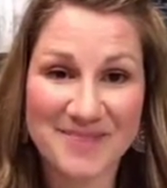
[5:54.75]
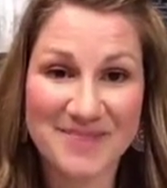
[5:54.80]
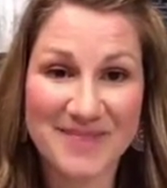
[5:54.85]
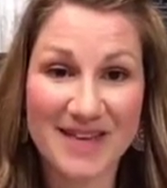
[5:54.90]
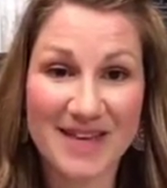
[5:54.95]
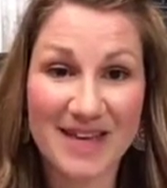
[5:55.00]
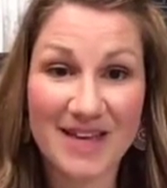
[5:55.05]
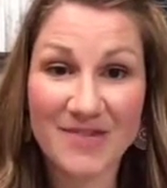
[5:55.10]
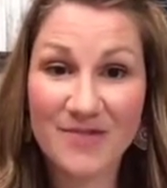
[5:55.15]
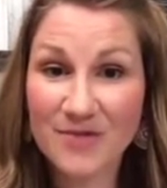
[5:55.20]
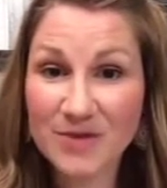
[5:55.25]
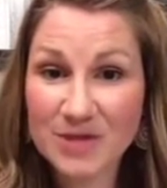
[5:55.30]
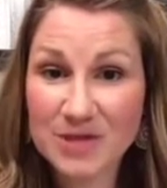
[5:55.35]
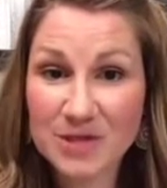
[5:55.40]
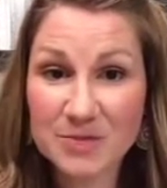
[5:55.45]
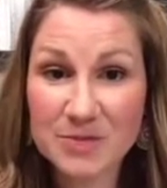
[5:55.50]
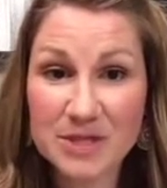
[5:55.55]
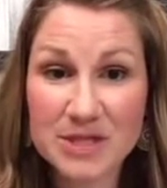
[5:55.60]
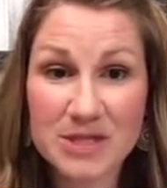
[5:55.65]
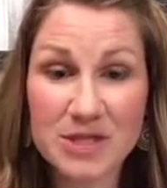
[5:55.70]
If for
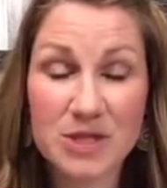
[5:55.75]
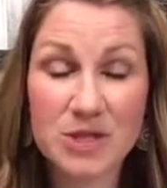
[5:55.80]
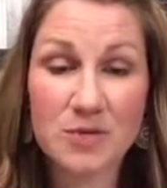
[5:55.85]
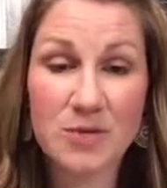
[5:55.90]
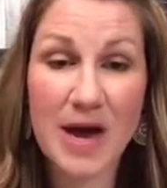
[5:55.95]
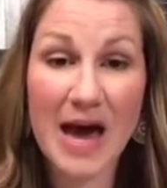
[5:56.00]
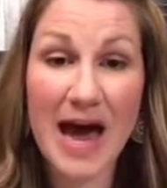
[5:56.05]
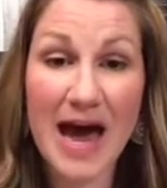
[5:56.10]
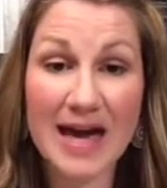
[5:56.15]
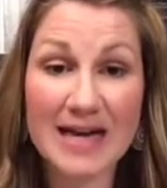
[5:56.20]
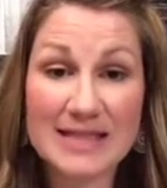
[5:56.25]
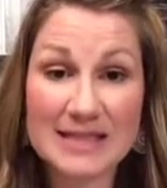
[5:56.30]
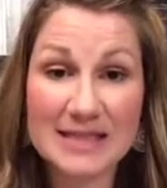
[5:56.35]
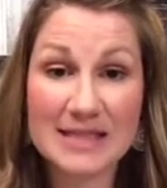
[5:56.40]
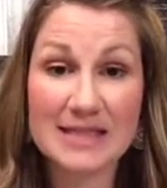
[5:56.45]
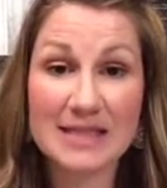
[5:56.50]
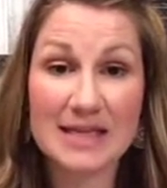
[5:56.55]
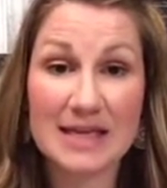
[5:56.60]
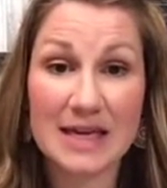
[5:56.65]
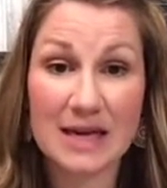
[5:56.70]
some reason you
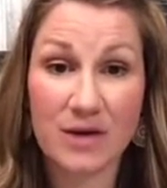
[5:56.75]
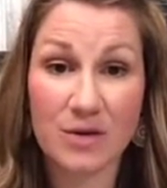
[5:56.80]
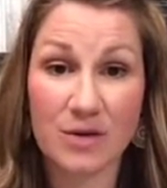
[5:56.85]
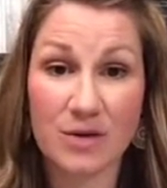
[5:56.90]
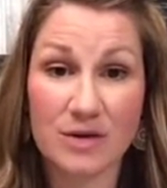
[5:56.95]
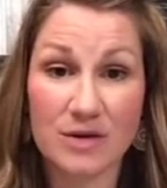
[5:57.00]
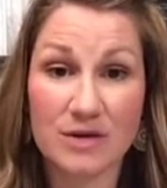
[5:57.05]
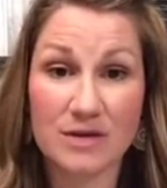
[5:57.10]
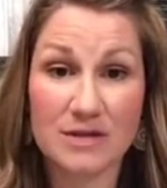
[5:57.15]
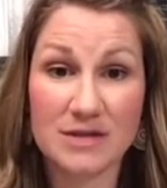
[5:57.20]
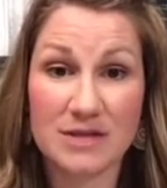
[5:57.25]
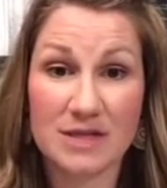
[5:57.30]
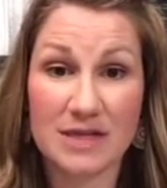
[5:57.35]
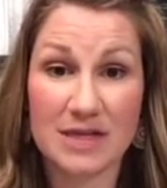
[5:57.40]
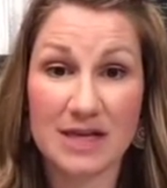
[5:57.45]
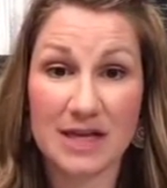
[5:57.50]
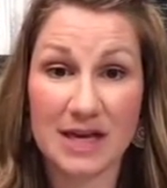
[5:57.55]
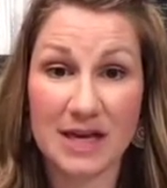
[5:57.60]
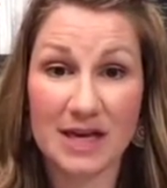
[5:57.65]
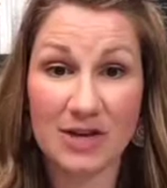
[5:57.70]
accidentally get oils
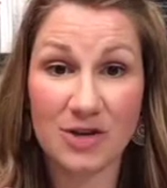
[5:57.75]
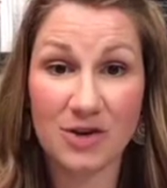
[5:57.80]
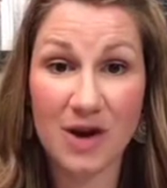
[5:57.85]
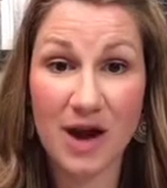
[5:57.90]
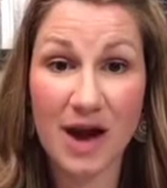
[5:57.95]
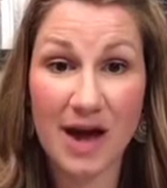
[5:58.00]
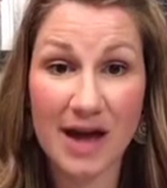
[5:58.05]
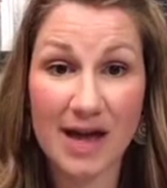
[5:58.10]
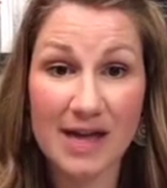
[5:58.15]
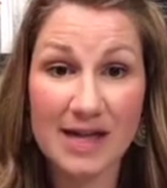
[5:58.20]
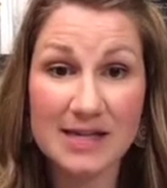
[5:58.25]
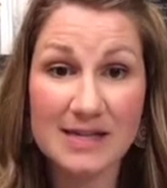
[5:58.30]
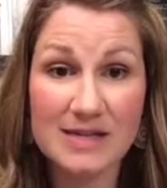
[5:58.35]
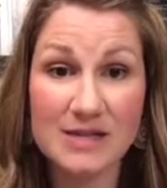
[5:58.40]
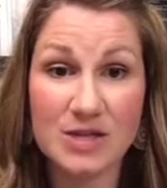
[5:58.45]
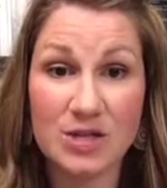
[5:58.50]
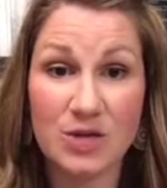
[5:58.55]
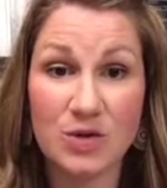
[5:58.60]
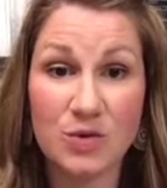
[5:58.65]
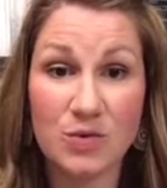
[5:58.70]
in your eyes,
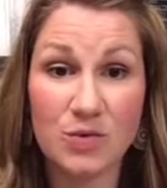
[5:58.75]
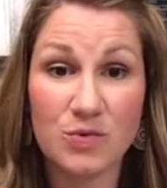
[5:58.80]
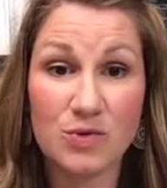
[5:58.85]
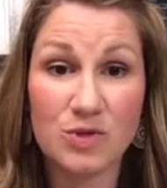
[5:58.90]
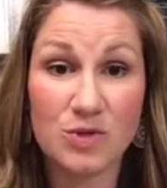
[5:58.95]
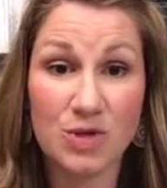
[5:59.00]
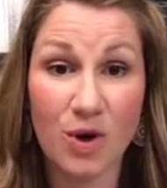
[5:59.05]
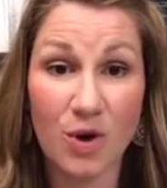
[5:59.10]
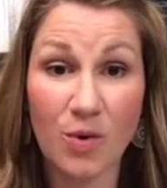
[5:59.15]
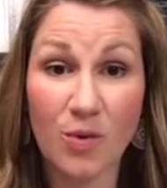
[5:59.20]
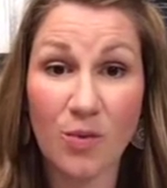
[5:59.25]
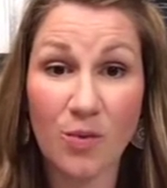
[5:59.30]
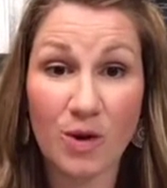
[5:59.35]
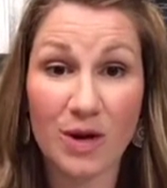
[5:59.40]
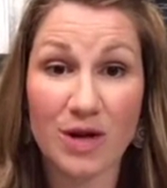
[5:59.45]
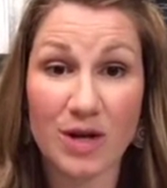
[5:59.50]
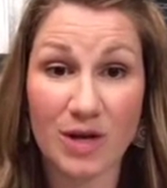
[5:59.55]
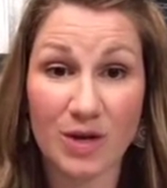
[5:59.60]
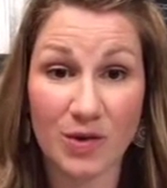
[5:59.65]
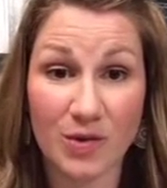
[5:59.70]
you don't want
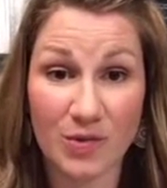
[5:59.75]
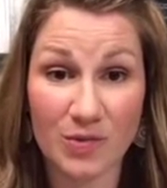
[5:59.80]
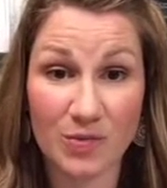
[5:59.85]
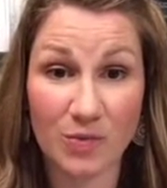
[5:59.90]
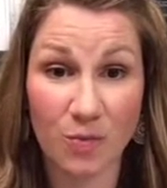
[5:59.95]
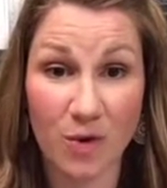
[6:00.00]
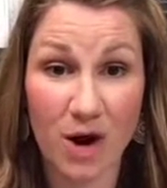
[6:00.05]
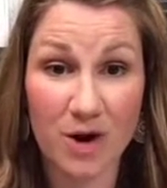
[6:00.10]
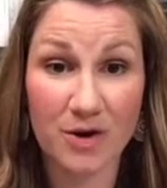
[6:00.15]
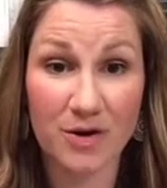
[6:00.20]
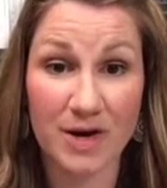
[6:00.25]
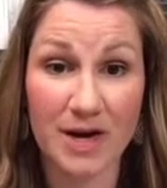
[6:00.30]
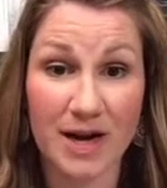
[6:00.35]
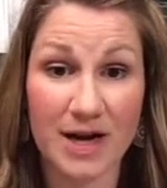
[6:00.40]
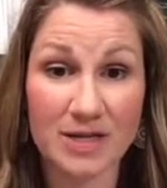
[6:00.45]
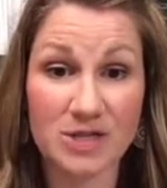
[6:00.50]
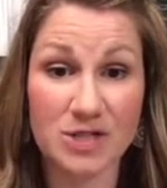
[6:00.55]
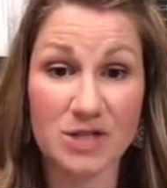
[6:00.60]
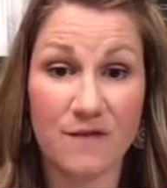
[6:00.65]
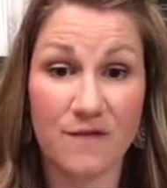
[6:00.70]
to use water. It
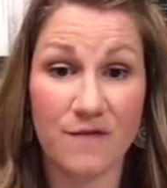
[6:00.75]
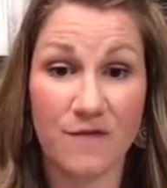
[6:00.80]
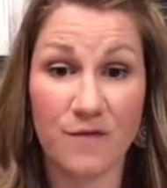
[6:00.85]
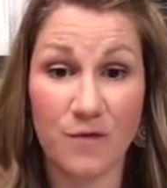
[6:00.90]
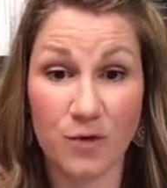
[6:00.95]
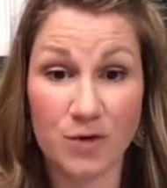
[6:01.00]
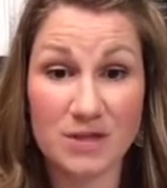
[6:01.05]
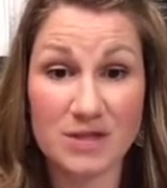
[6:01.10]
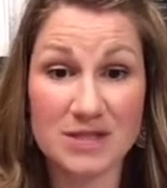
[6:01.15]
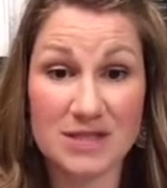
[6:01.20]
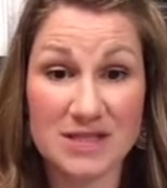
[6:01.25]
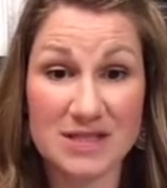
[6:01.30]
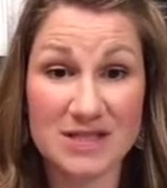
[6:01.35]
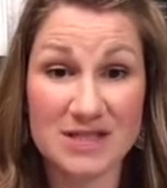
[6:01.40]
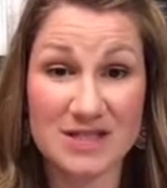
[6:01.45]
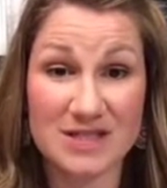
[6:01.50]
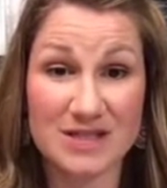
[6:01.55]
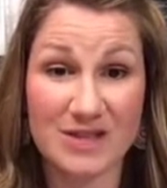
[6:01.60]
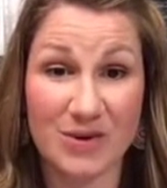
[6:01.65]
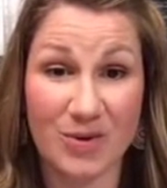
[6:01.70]
actually forces
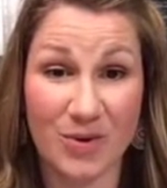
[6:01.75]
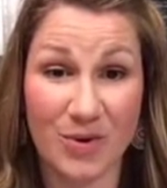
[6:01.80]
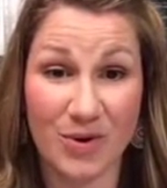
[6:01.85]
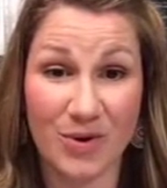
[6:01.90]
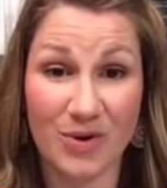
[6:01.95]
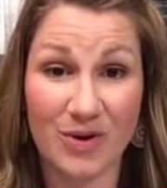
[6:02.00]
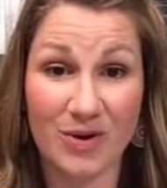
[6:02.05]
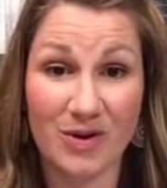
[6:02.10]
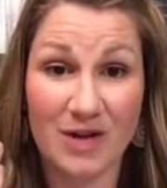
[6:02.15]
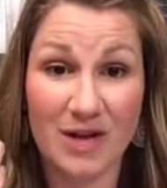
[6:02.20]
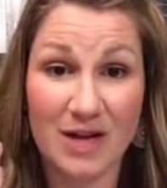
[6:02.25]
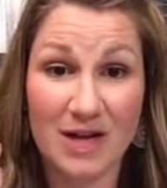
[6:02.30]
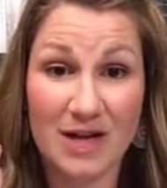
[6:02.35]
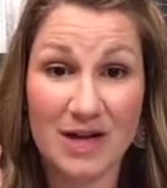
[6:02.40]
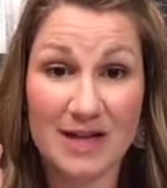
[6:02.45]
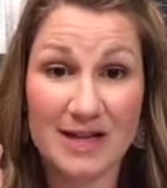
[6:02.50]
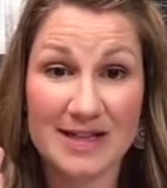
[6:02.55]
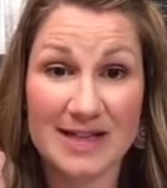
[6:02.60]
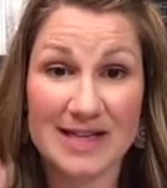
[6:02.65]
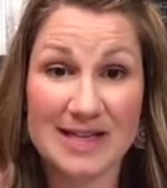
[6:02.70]
the oil
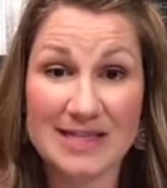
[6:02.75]
like